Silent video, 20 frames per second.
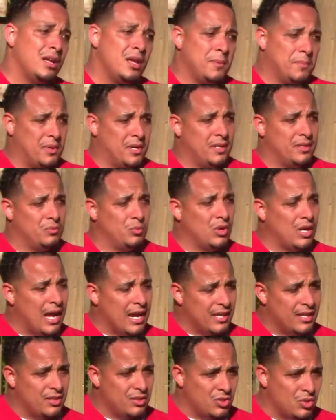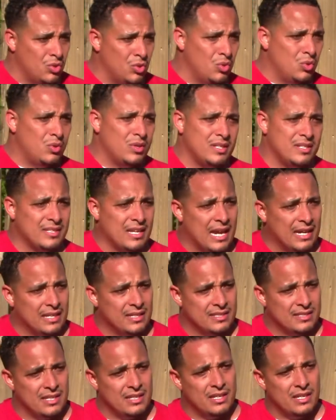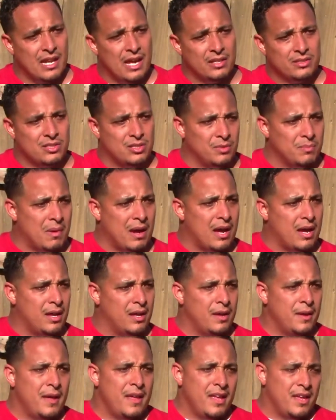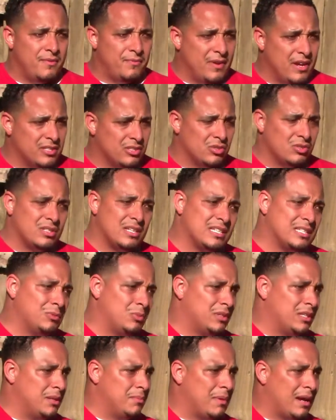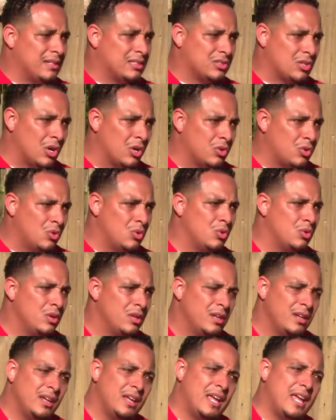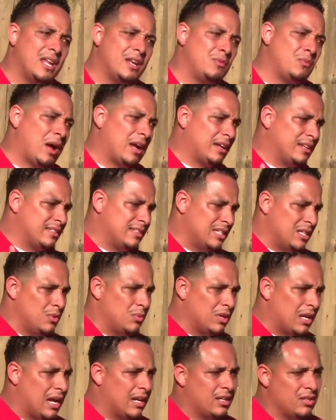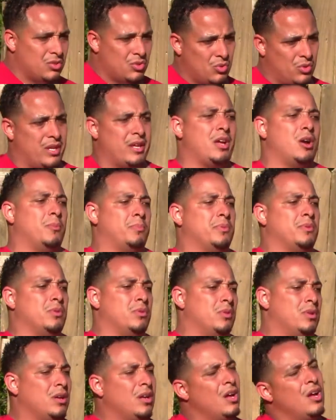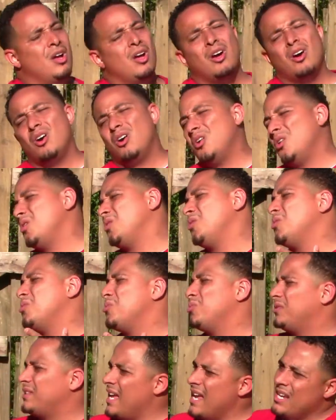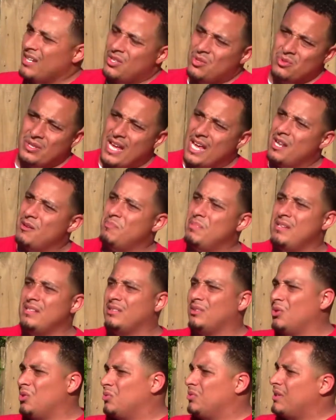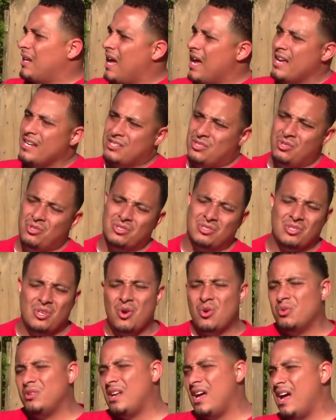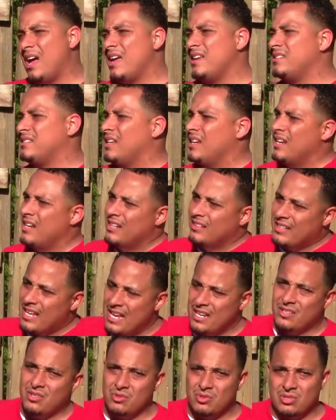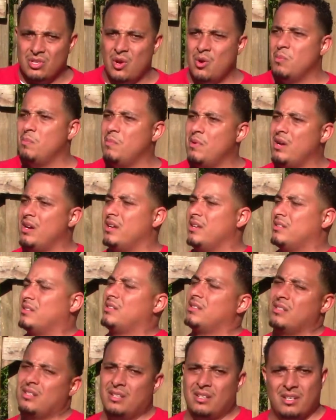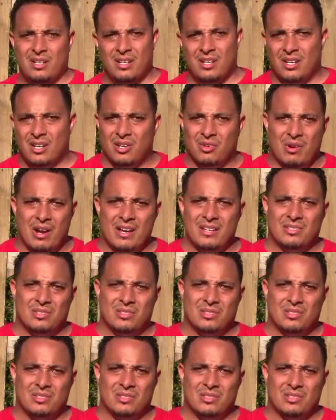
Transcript: But what I can do is I can send it out to my investors that's within my circle, and I can see what I can do to help you. Oh, thank you. That'd be so nice. You're so nice. Thank you so much. All right.